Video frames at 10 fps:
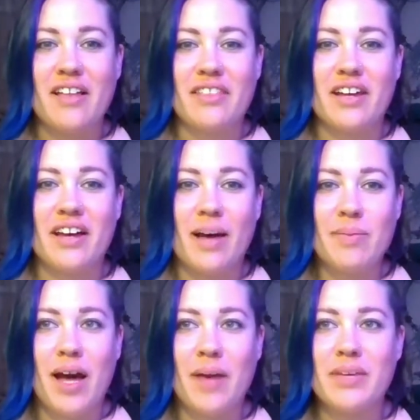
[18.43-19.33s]
the
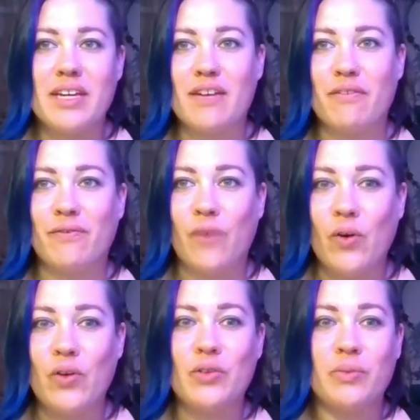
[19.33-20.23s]
upcoming
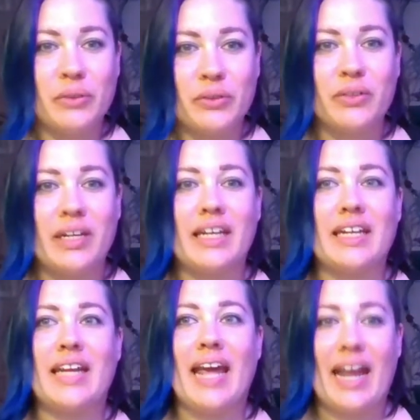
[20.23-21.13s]
full moon
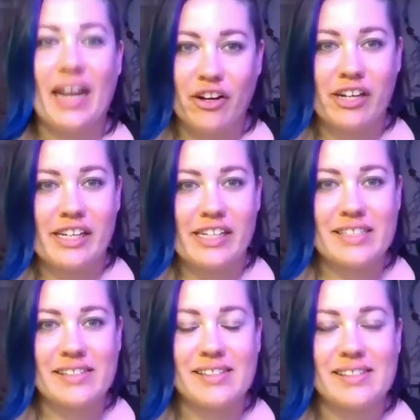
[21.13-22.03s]
in
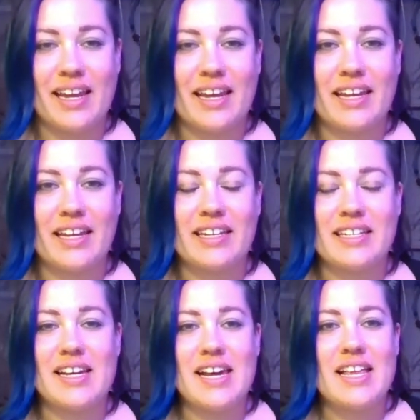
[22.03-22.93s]
Aries, and